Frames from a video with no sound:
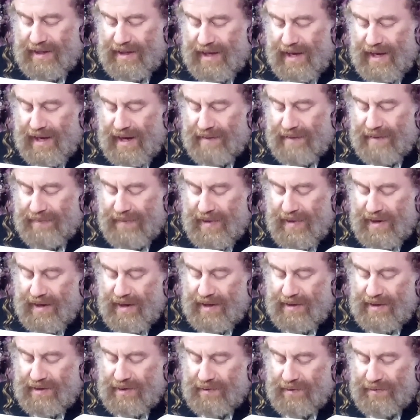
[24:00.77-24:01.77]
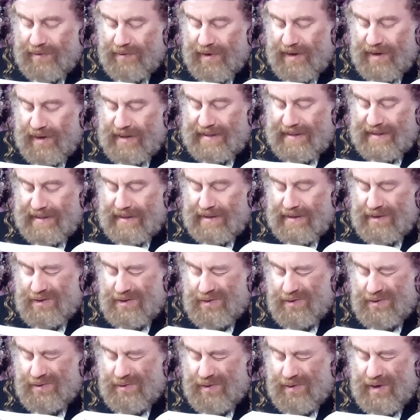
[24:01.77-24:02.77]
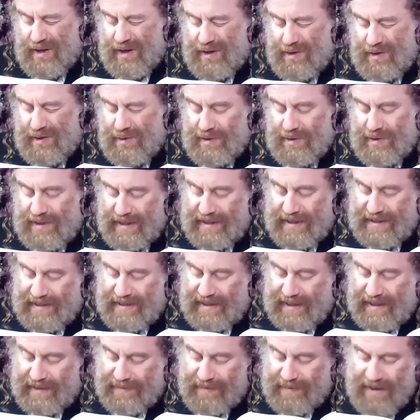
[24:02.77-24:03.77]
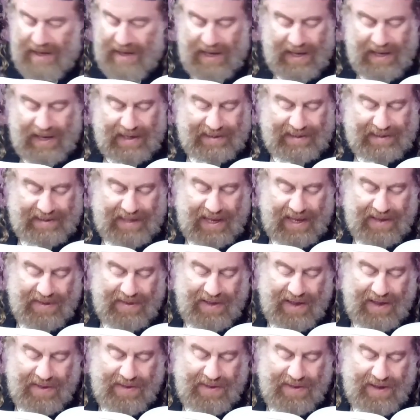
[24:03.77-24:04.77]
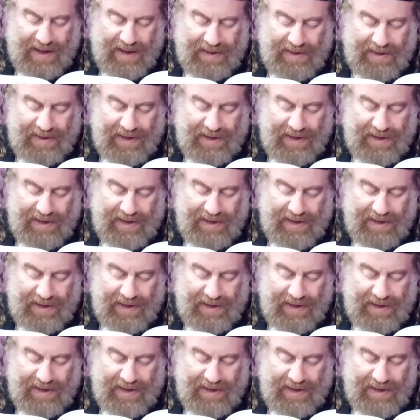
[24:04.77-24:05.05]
Deya two forty-two sixteen states that uh,